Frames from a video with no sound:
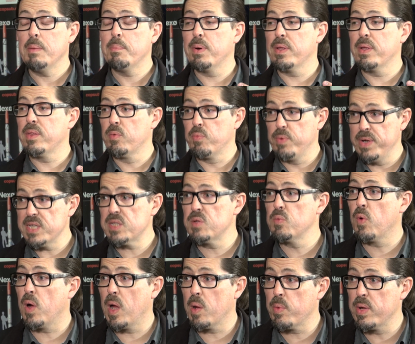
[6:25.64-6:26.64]
But the reason
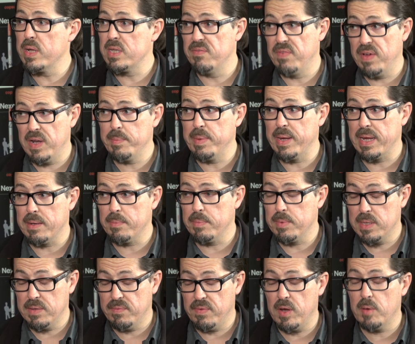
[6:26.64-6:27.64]
why we're
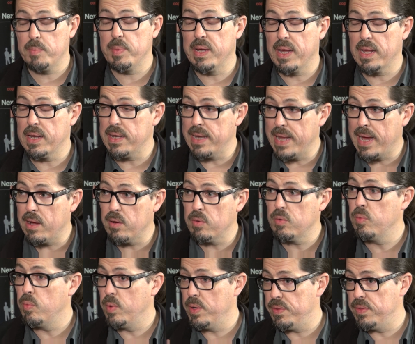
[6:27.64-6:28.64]
developing it now
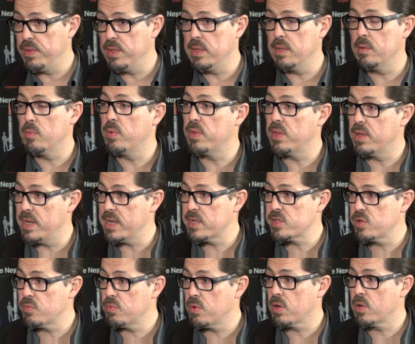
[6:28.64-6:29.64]
with the
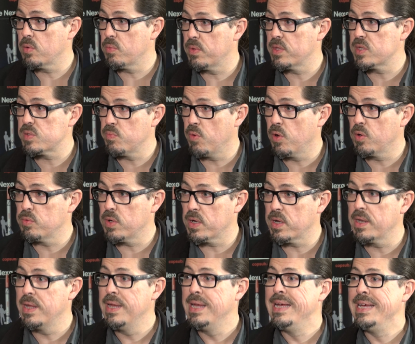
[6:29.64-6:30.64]
Nexø rocket, with the small
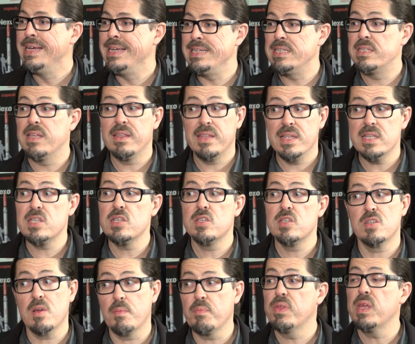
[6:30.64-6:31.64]
rocket, is that this is
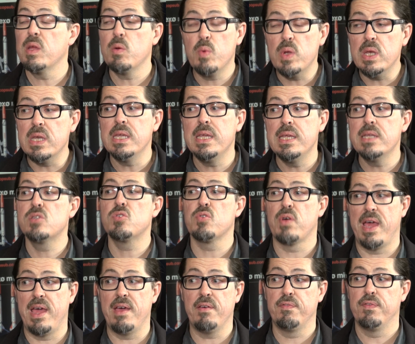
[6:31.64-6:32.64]
something we need to
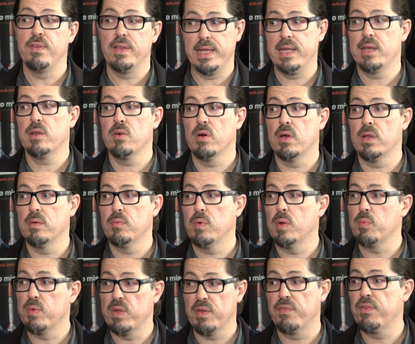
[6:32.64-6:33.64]
have later on
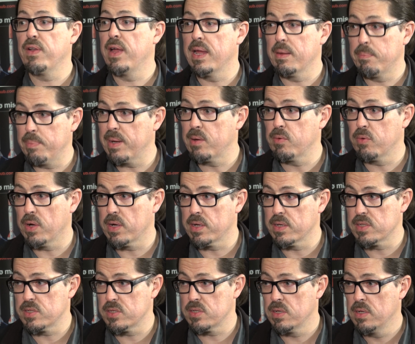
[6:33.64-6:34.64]
when we are flying big
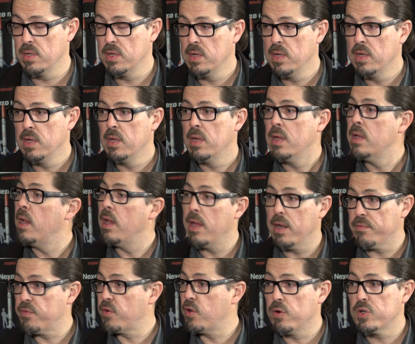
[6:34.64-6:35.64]
rockets. And
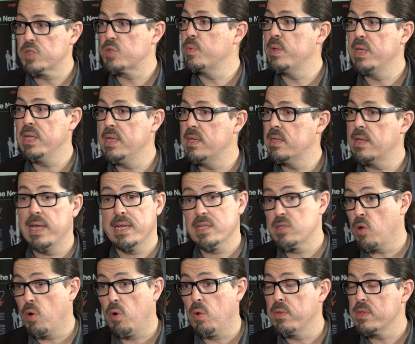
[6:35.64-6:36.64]
of course, we need, as
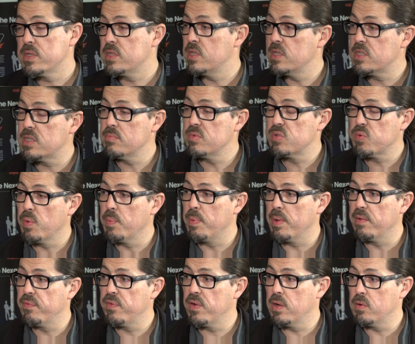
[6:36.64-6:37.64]
all the systems we
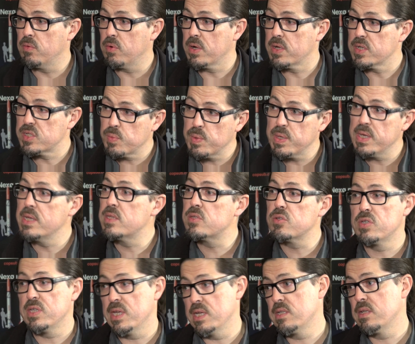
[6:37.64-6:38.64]
build for our rockets, we need to
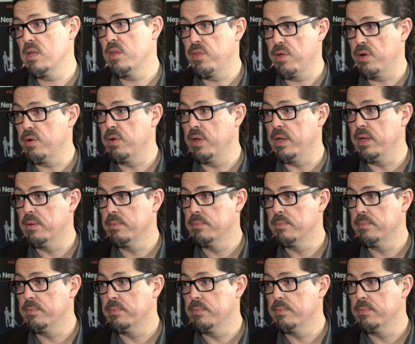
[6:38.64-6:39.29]
test it thoroughly.